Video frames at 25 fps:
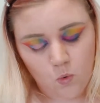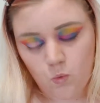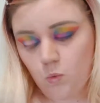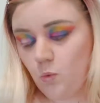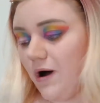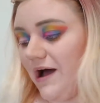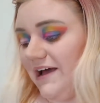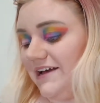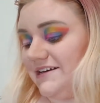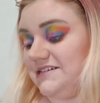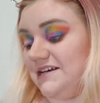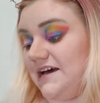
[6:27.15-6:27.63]

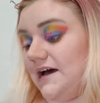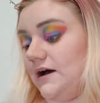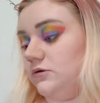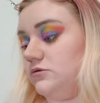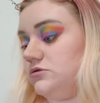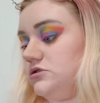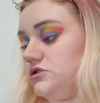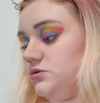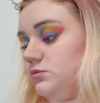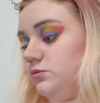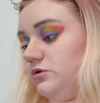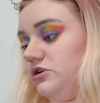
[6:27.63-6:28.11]

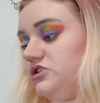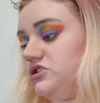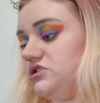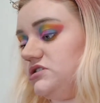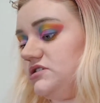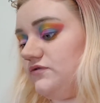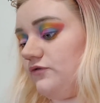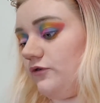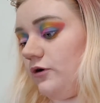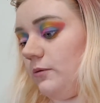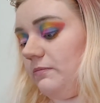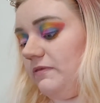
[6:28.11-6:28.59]
Whiteout, which
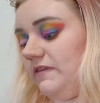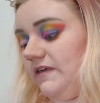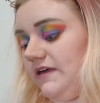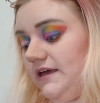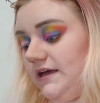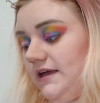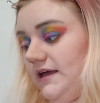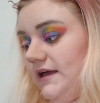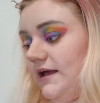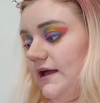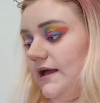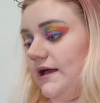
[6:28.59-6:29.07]
is from
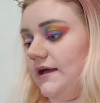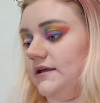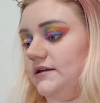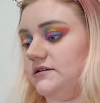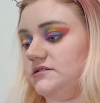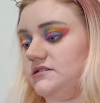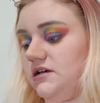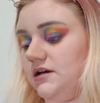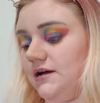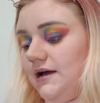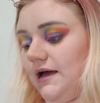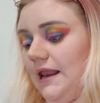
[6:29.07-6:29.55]
the
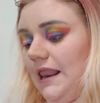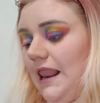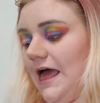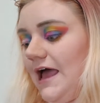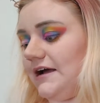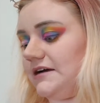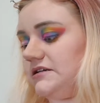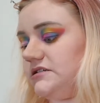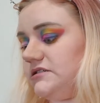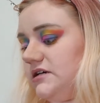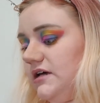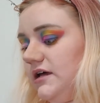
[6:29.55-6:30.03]

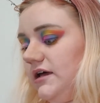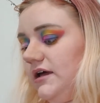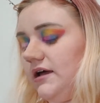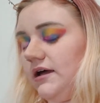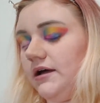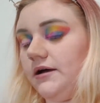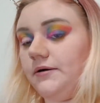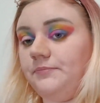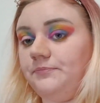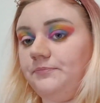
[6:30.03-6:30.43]
Intergalactic